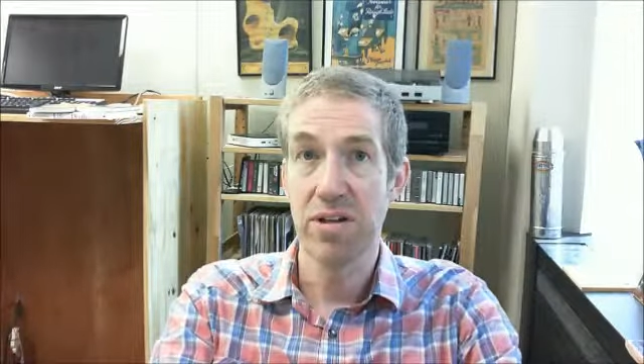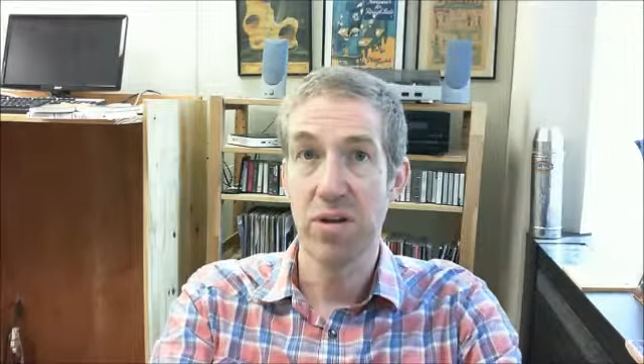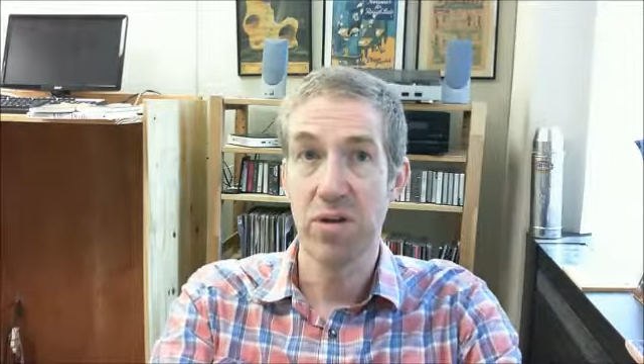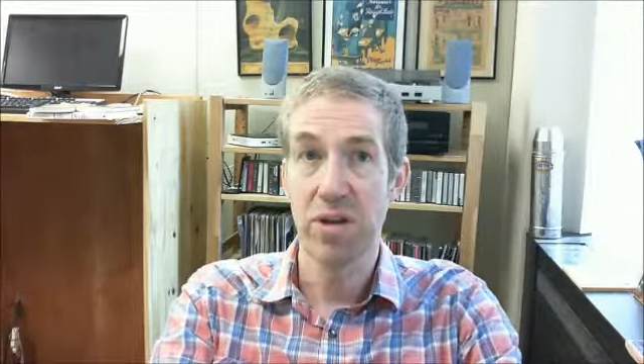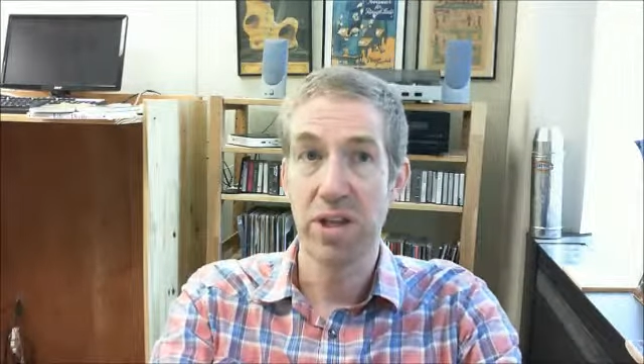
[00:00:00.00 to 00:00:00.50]

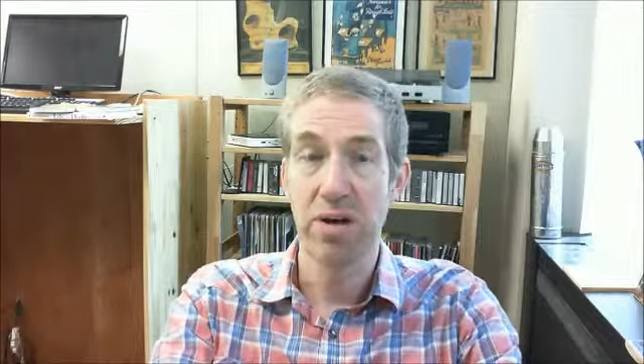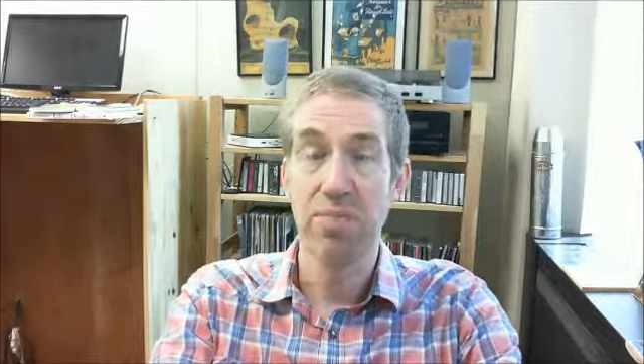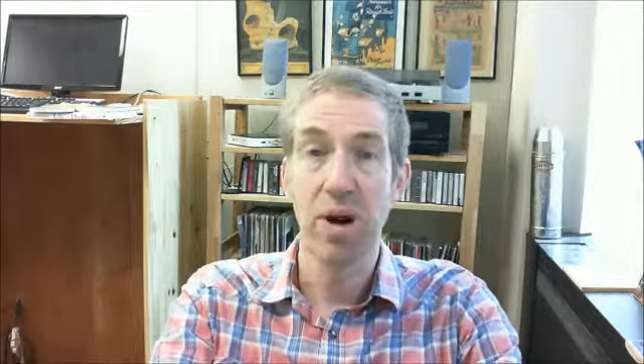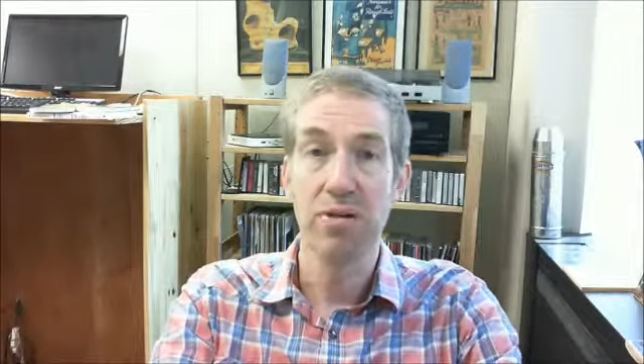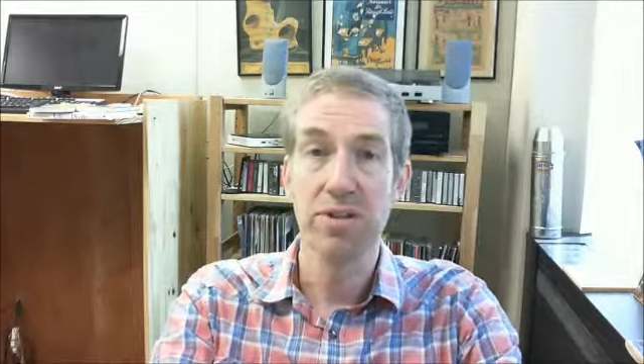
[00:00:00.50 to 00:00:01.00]
or the
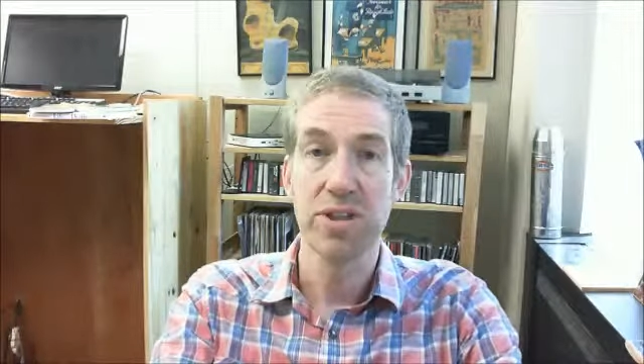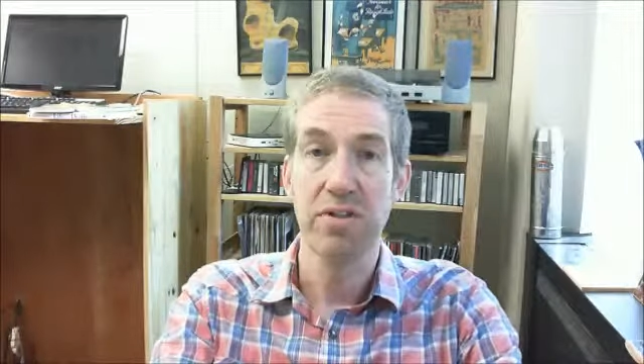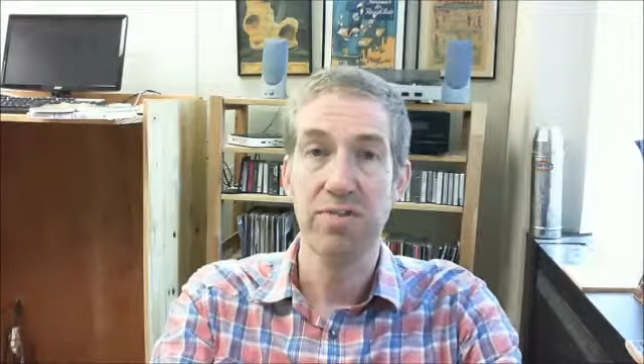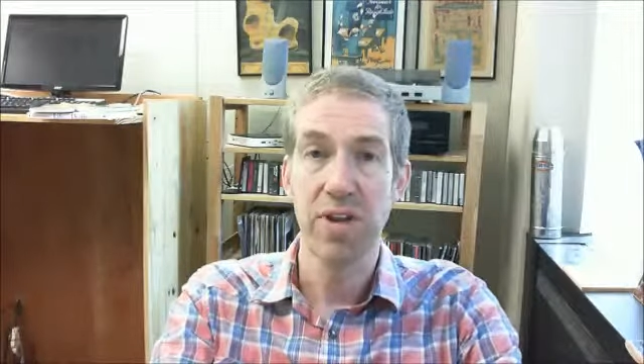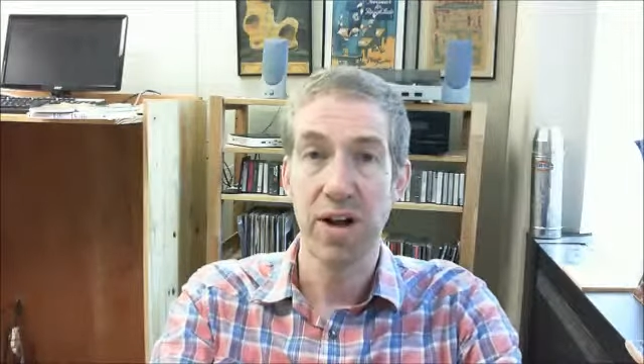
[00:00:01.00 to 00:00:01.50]
approach
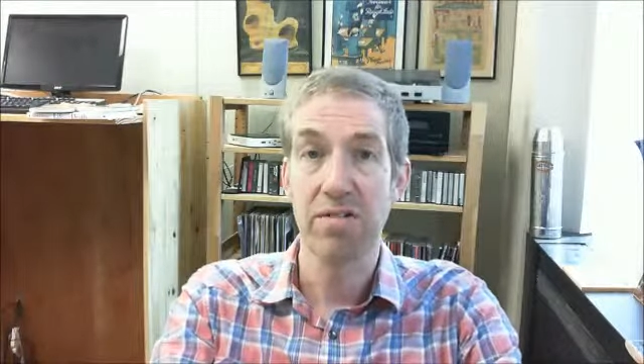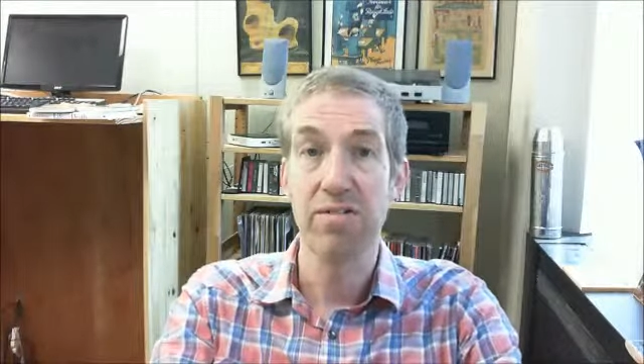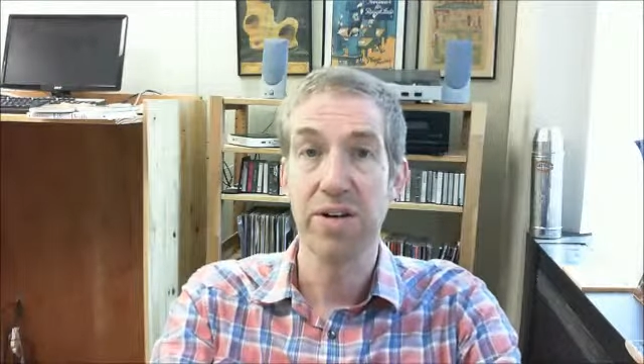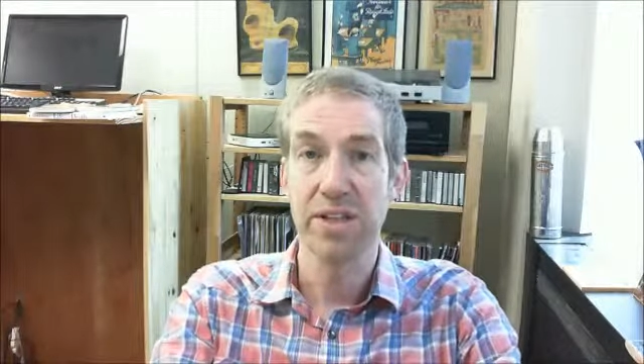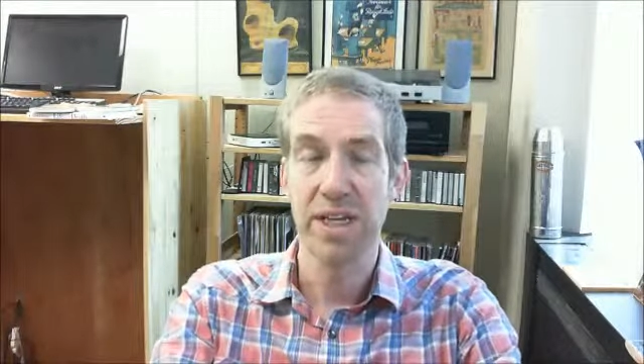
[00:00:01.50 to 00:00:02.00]
that
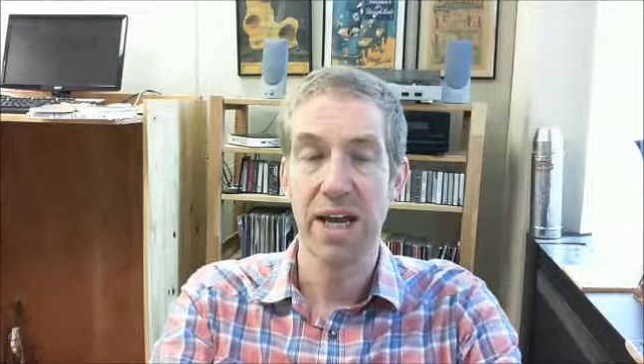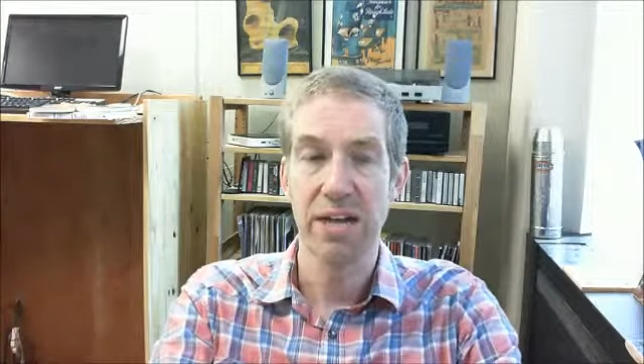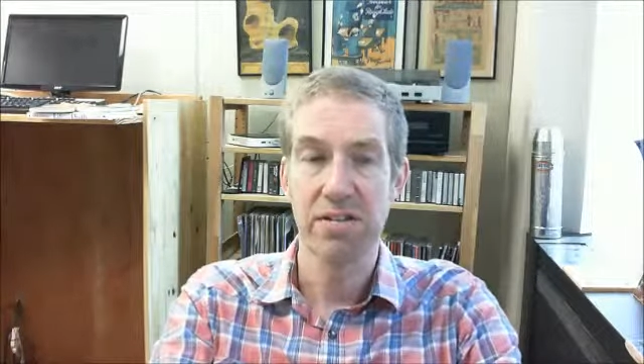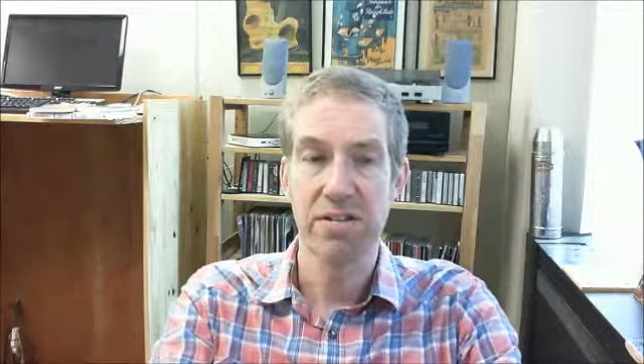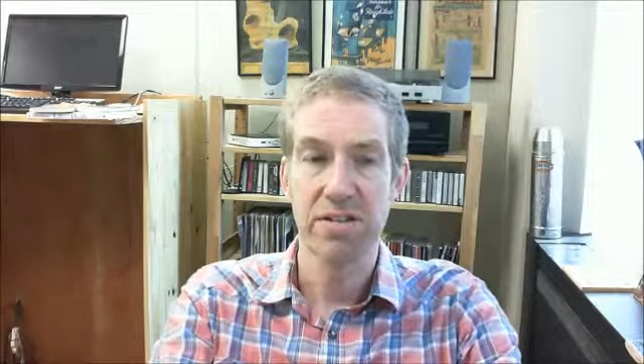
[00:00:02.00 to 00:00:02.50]
philosophy
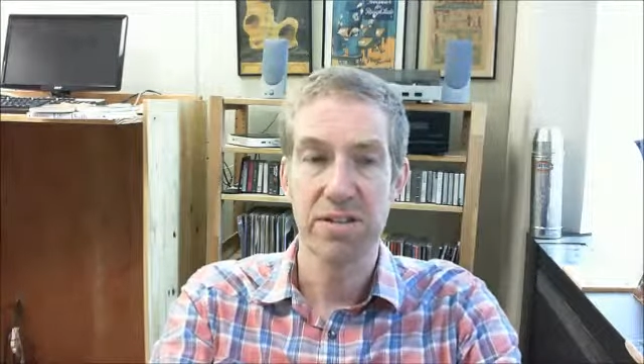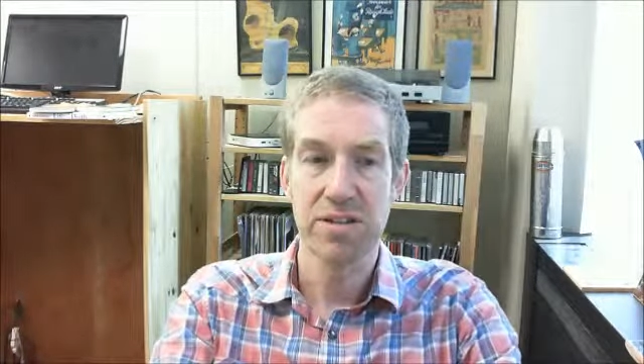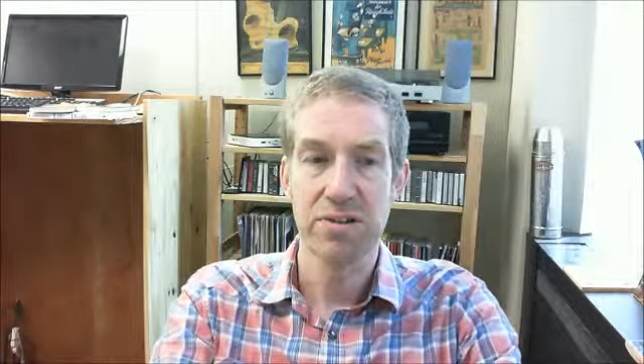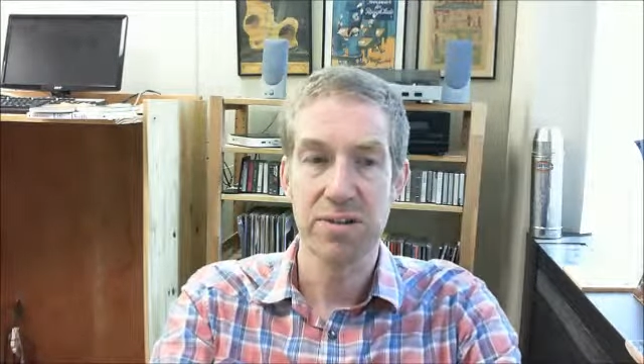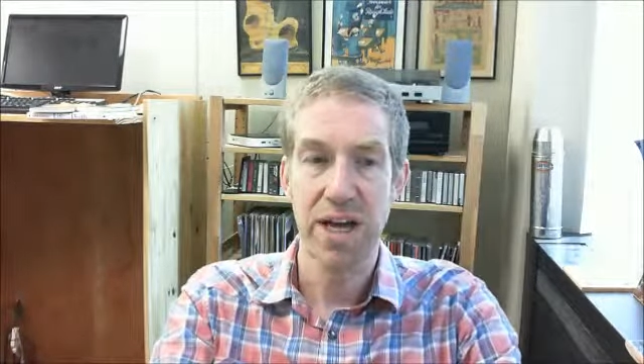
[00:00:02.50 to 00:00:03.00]
takes
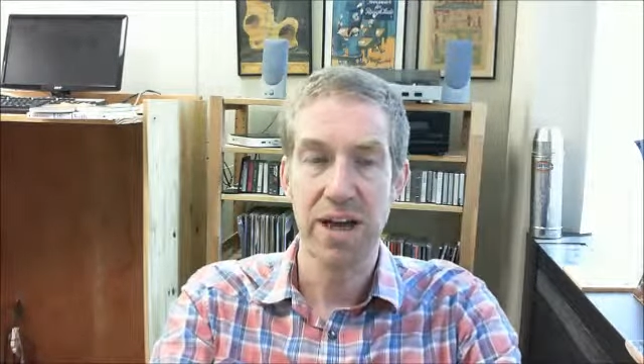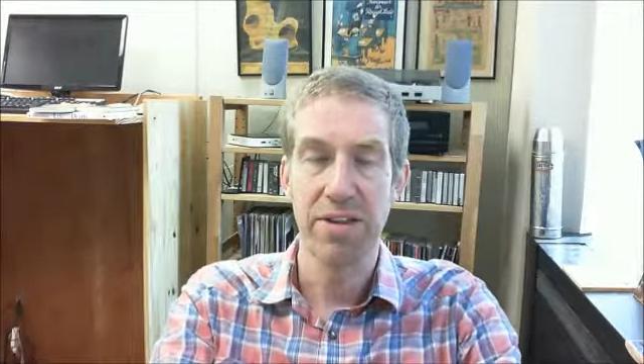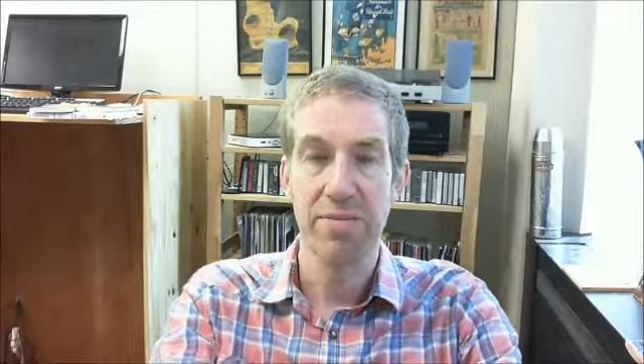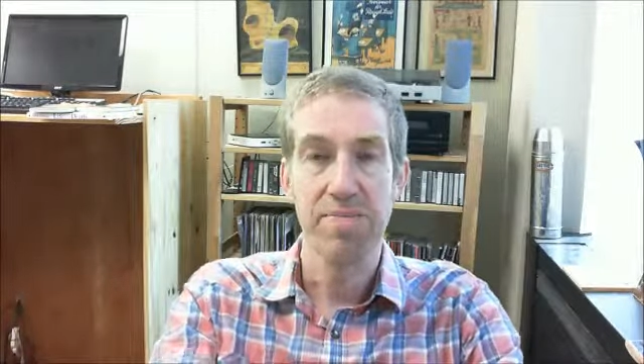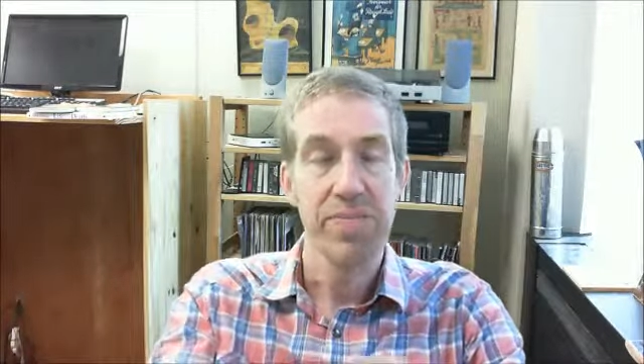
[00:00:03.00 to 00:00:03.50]
to death.